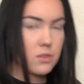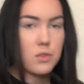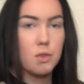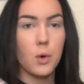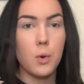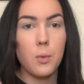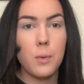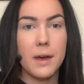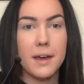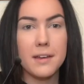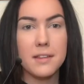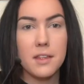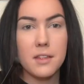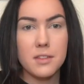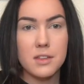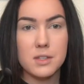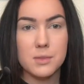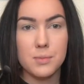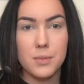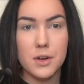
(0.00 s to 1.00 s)
The way
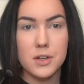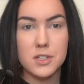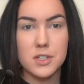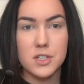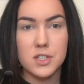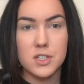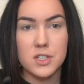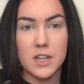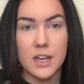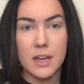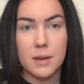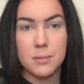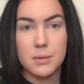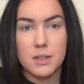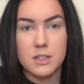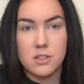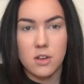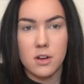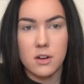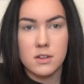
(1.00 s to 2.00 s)
that this brush is shaped,
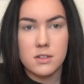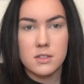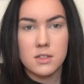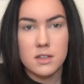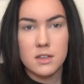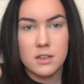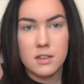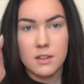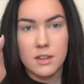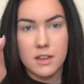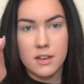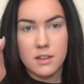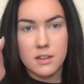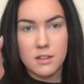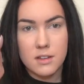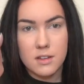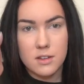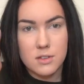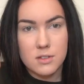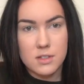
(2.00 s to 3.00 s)
it's honestly, like,
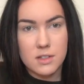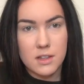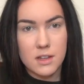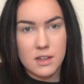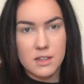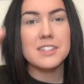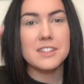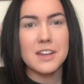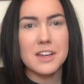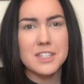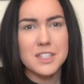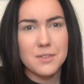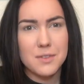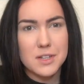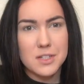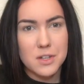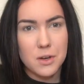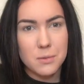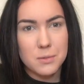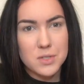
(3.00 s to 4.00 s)
can you see that? It's less of
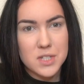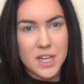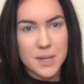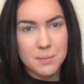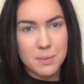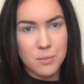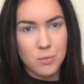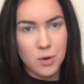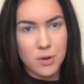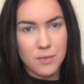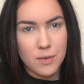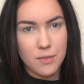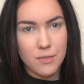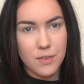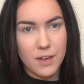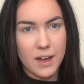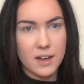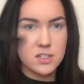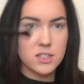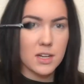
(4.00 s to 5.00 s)
a dome shape and more of a
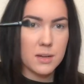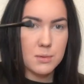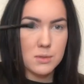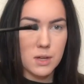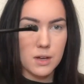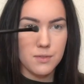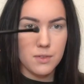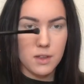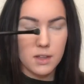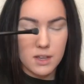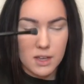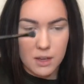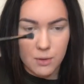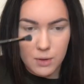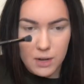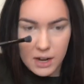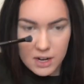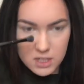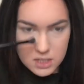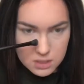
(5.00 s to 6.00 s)
flat shape, so I feel like it
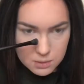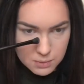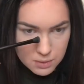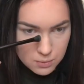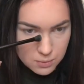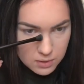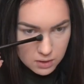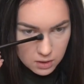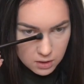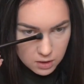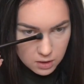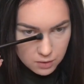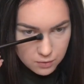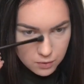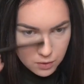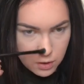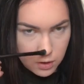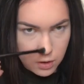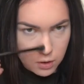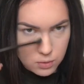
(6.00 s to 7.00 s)
would actually be really good
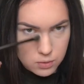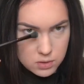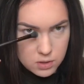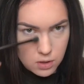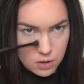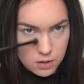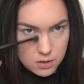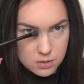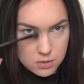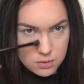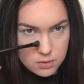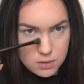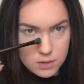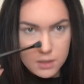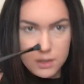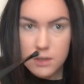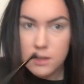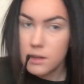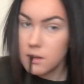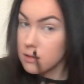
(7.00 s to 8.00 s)
for nose
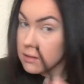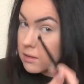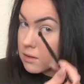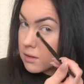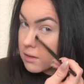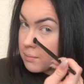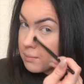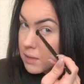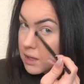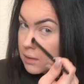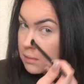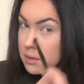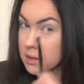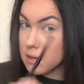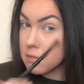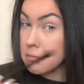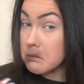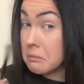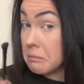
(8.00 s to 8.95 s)
contouring, maybe?